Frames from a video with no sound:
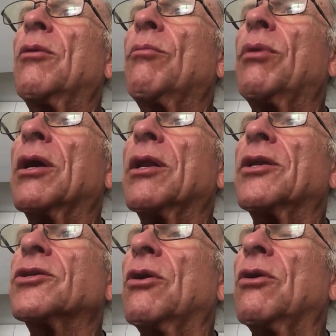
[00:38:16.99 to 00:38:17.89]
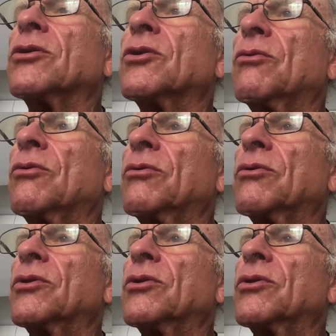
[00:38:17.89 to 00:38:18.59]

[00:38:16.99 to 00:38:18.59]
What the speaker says: but it's also